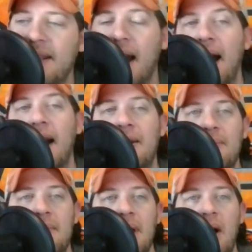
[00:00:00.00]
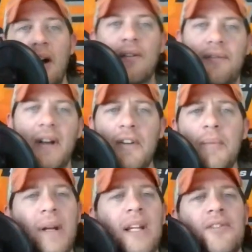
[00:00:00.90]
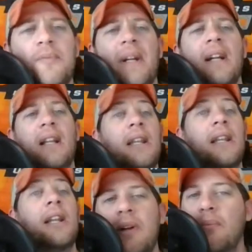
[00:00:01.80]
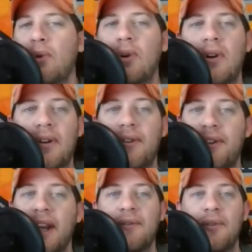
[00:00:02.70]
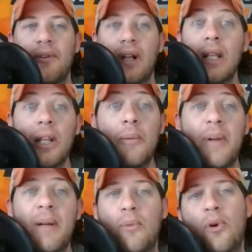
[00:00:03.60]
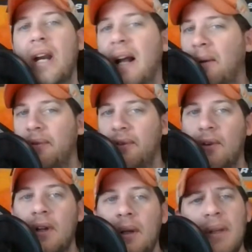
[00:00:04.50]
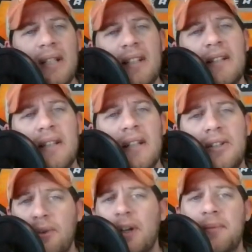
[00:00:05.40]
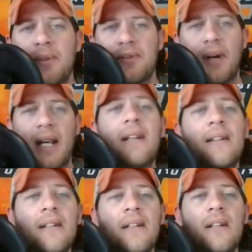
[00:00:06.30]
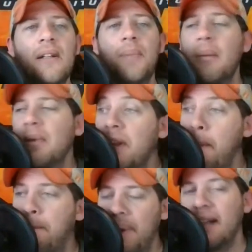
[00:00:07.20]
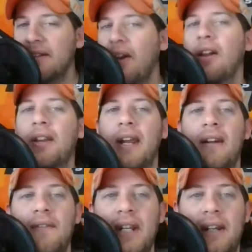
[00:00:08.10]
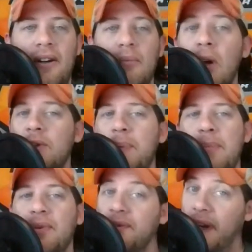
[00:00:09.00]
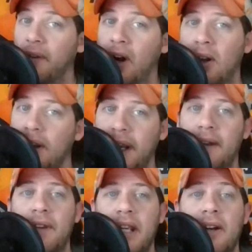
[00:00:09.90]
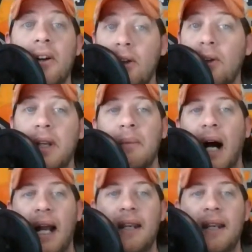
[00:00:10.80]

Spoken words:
time of everybody just being a little bit more thankful, a little bit more helpful because it's Christmas, right? Probably the biggest holiday of the year, most people's favorite holiday of the year, including mine.